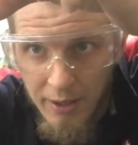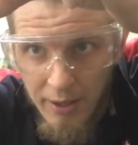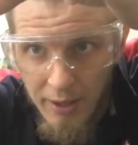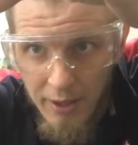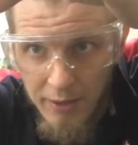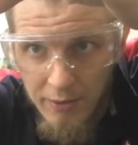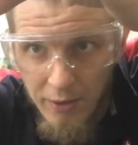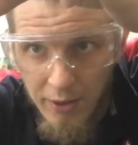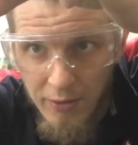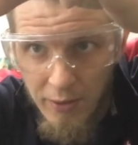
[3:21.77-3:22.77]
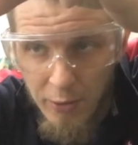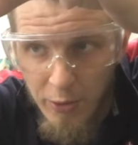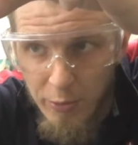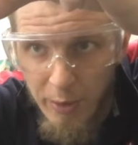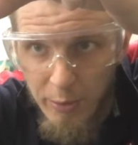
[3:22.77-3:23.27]
Okay, so you can see all
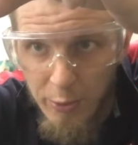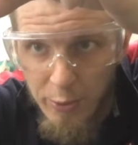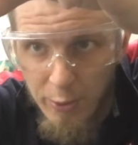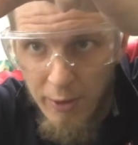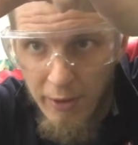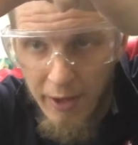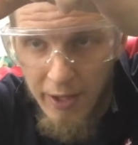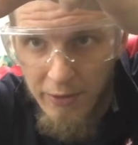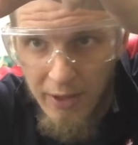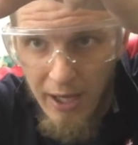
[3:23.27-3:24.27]
those bubbles, all of that is